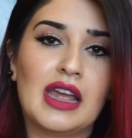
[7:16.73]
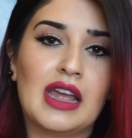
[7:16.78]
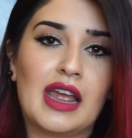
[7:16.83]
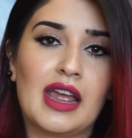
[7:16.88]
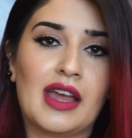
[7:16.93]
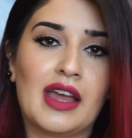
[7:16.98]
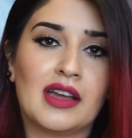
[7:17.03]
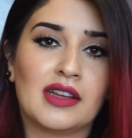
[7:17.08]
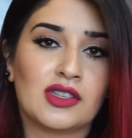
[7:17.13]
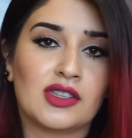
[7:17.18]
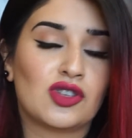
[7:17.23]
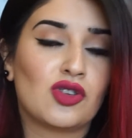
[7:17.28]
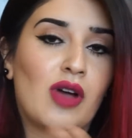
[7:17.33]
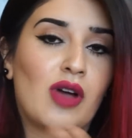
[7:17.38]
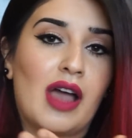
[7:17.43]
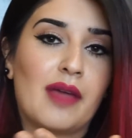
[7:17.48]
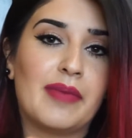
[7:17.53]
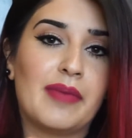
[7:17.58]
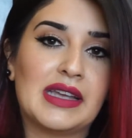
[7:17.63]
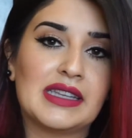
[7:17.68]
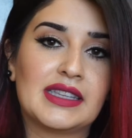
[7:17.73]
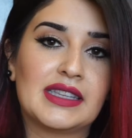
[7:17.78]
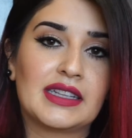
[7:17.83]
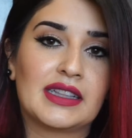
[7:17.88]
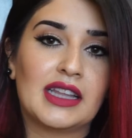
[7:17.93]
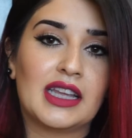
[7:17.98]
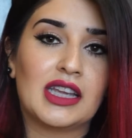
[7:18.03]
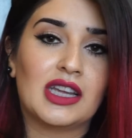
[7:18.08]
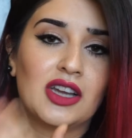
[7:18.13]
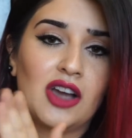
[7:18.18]
and so I
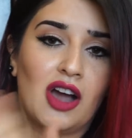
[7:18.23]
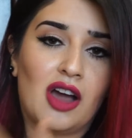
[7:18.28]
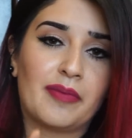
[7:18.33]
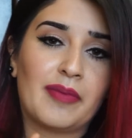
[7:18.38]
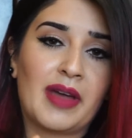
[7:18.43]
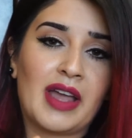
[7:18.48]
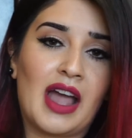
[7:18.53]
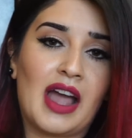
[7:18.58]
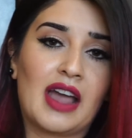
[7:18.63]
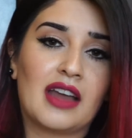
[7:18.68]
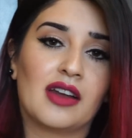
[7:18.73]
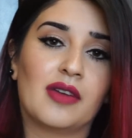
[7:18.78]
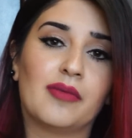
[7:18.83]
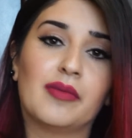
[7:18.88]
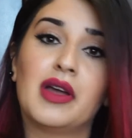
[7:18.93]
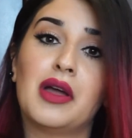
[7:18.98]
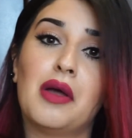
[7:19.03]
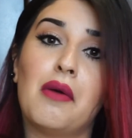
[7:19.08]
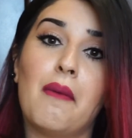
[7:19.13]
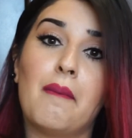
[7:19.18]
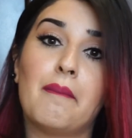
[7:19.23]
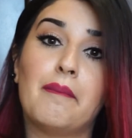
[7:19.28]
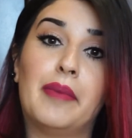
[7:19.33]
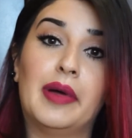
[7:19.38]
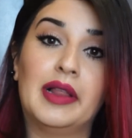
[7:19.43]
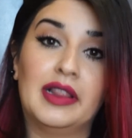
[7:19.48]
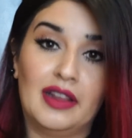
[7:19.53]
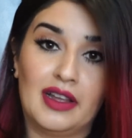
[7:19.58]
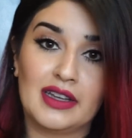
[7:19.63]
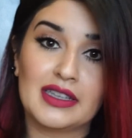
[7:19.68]
basically got my item
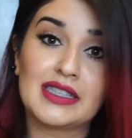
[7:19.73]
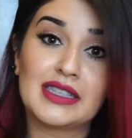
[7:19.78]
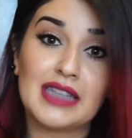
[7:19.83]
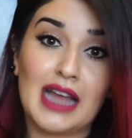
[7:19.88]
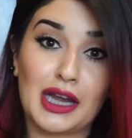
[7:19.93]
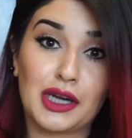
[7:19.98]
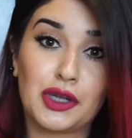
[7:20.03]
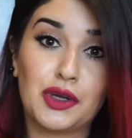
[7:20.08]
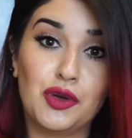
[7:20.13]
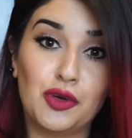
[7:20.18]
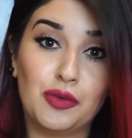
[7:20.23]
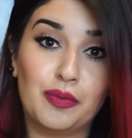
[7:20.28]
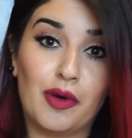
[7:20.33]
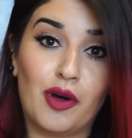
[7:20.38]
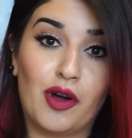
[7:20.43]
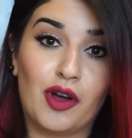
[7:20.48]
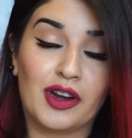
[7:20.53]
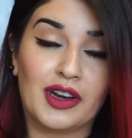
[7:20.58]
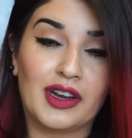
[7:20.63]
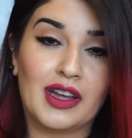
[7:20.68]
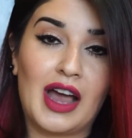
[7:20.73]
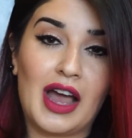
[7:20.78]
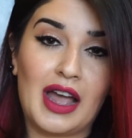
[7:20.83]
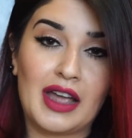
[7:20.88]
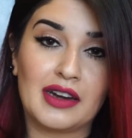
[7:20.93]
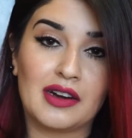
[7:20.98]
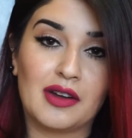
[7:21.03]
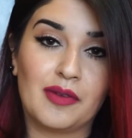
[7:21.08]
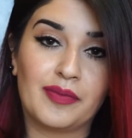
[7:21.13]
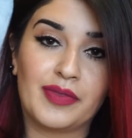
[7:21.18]
plus that coupon
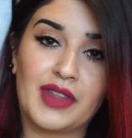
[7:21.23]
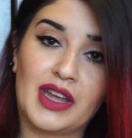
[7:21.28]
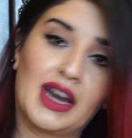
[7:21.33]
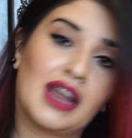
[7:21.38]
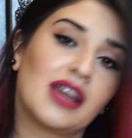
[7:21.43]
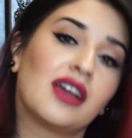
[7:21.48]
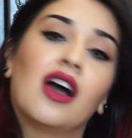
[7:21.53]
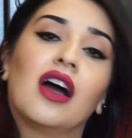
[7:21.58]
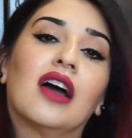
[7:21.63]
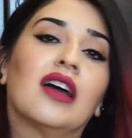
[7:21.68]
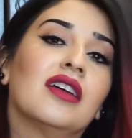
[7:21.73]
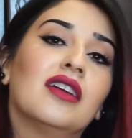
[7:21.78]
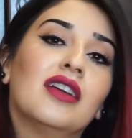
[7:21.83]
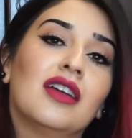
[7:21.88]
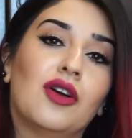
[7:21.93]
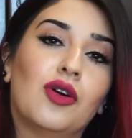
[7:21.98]
item that I got.